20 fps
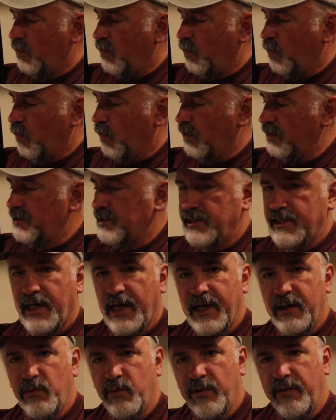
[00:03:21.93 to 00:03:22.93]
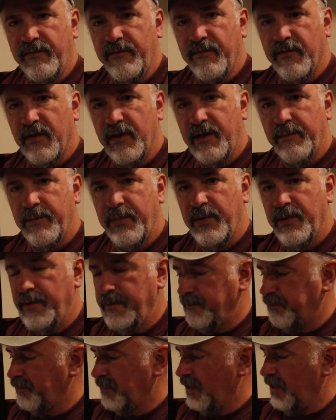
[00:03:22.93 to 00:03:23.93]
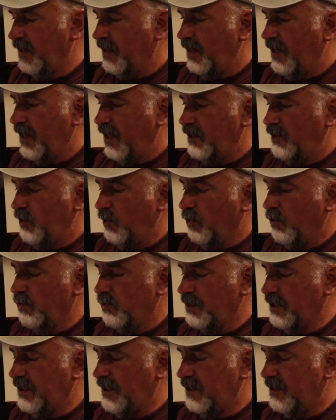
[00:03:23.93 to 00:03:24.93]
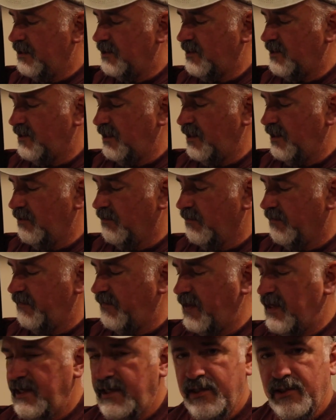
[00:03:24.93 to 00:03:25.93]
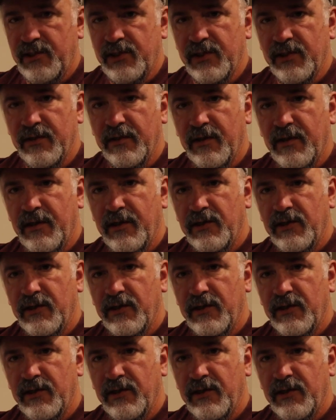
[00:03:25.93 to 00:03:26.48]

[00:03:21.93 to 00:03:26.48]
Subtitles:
one side would flip and you're only getting a single phase